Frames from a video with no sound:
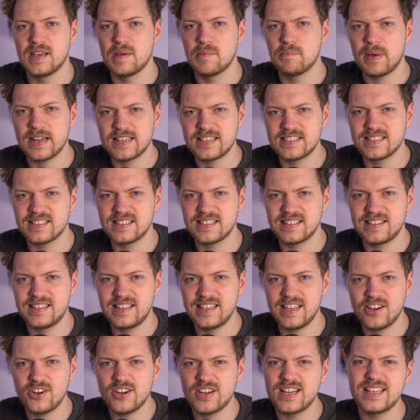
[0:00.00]
But
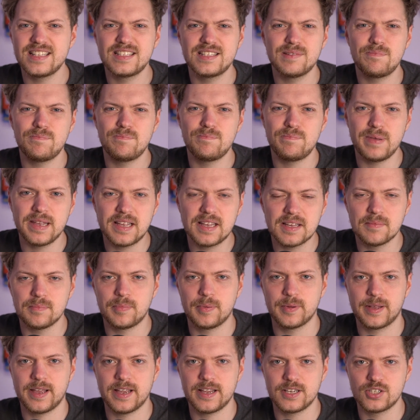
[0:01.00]
there is a big
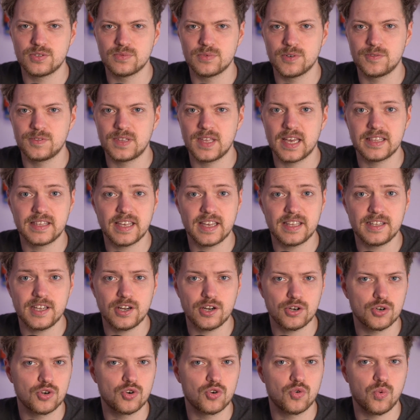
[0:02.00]
implication with that, and there
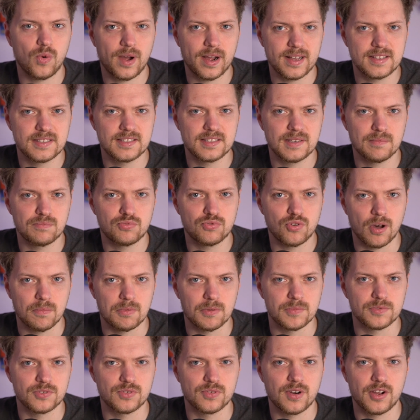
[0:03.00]
are quite some
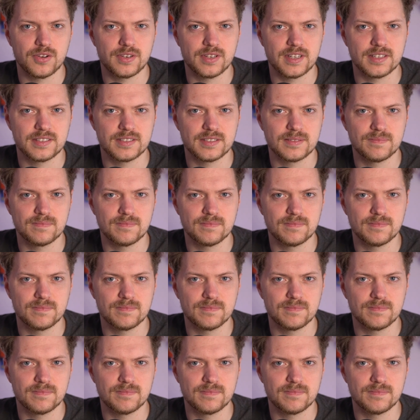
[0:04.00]
problems around this.